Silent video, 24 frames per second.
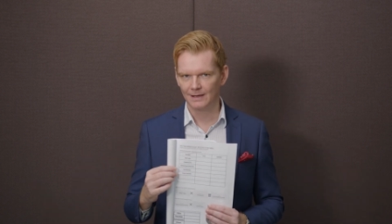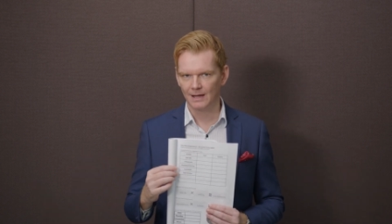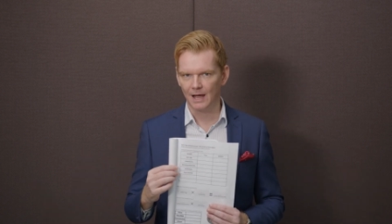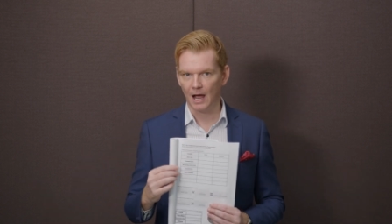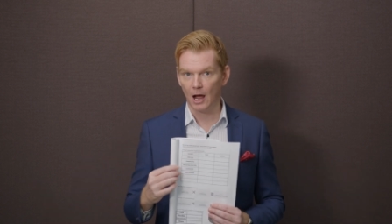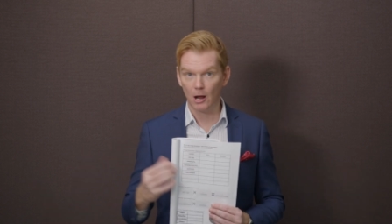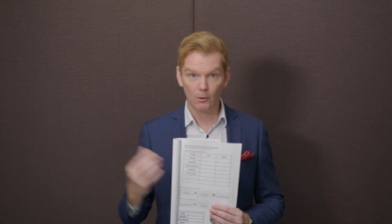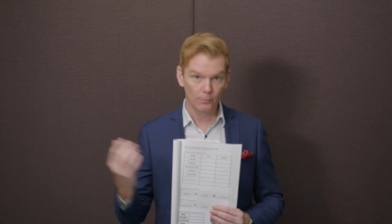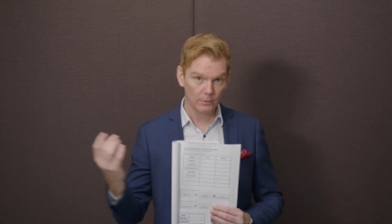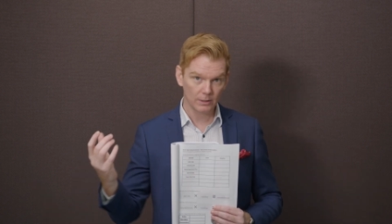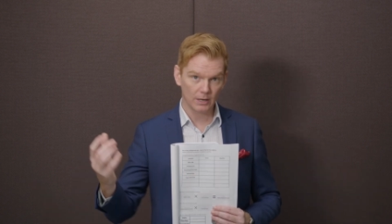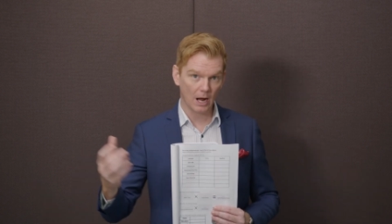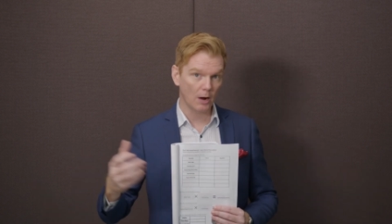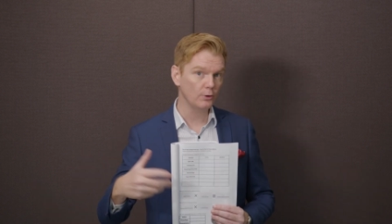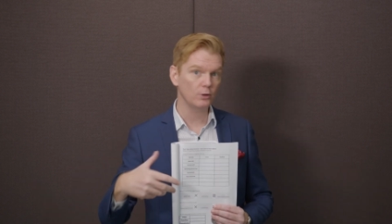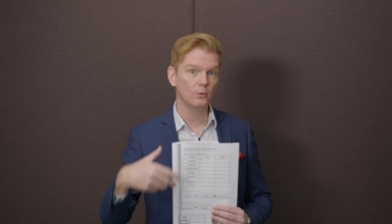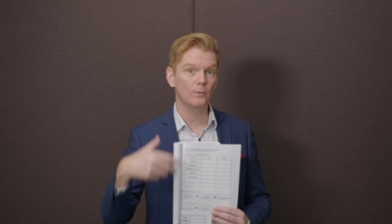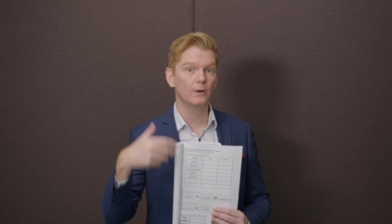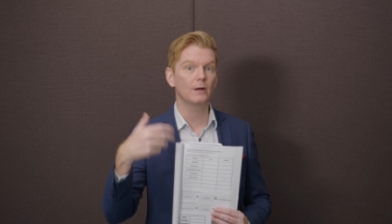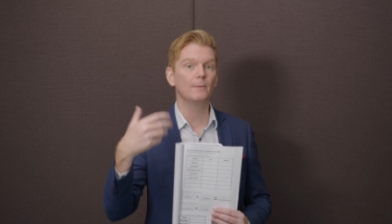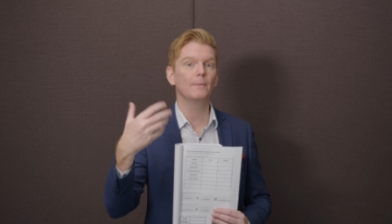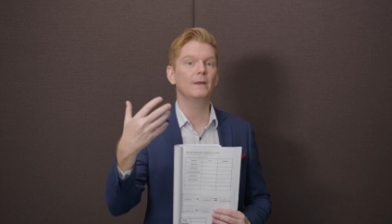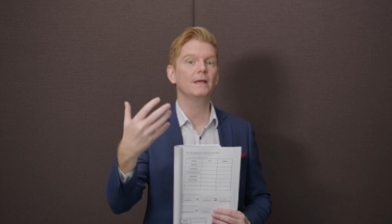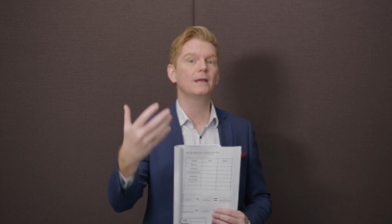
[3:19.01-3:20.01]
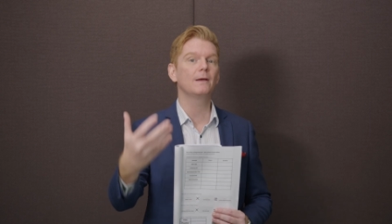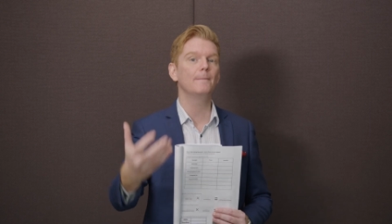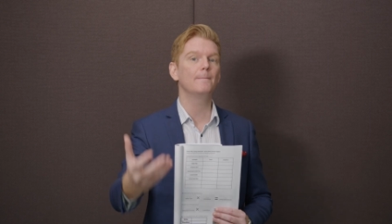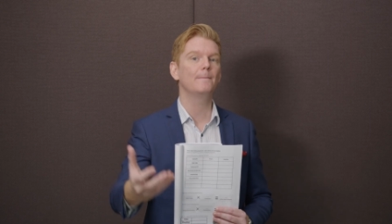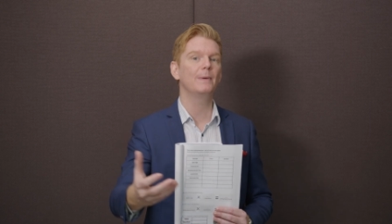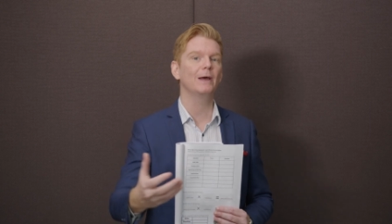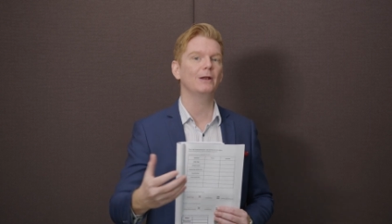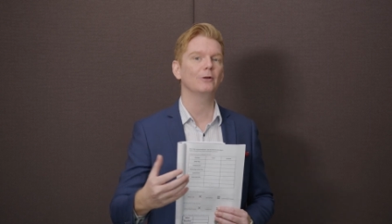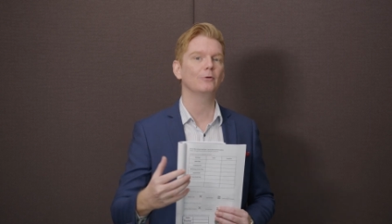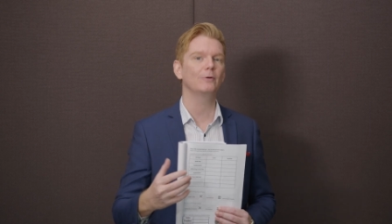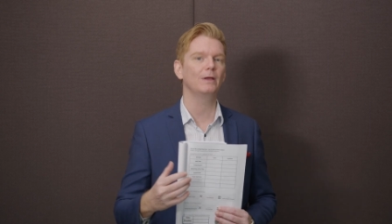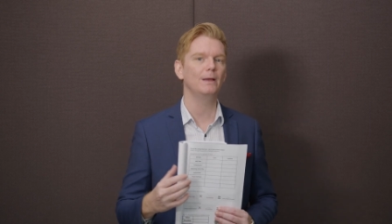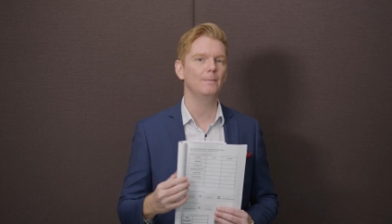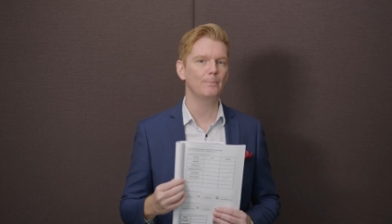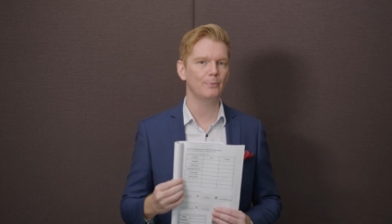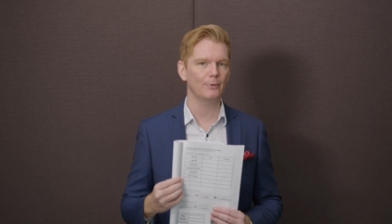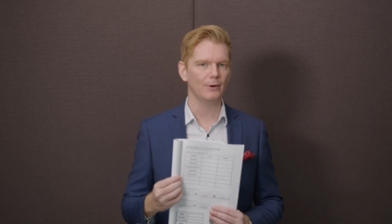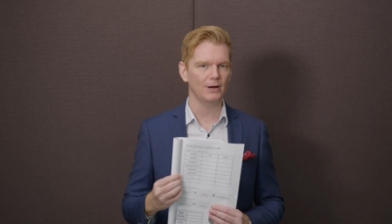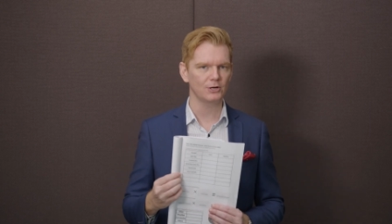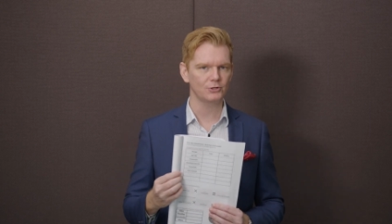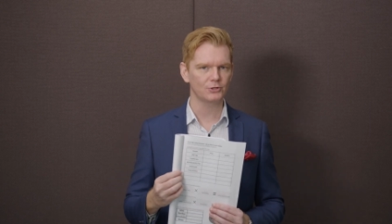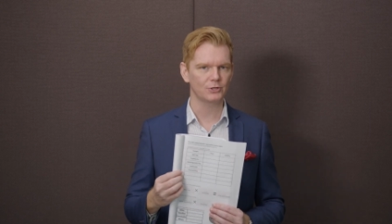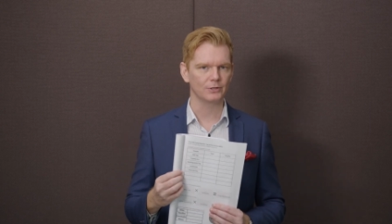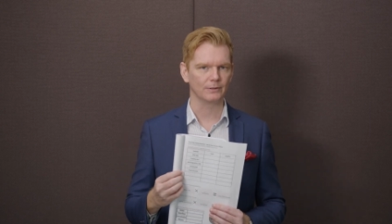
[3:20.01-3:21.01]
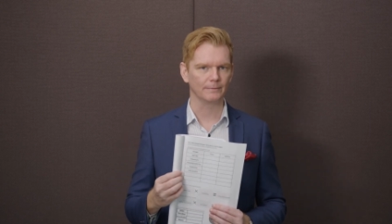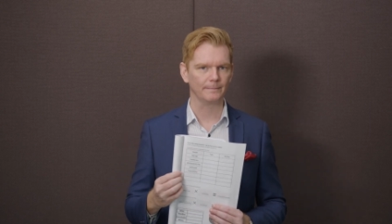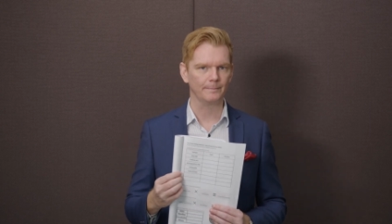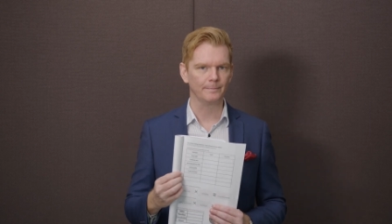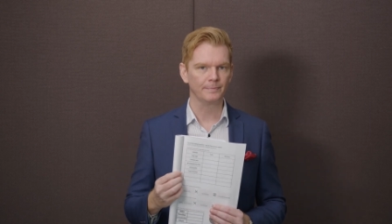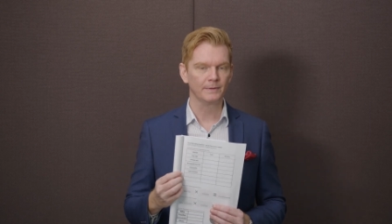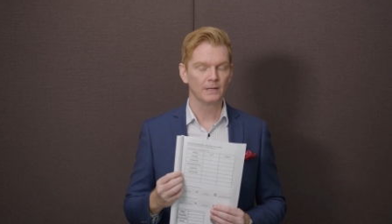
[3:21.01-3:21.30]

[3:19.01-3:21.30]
How, how do you want to make a better impression?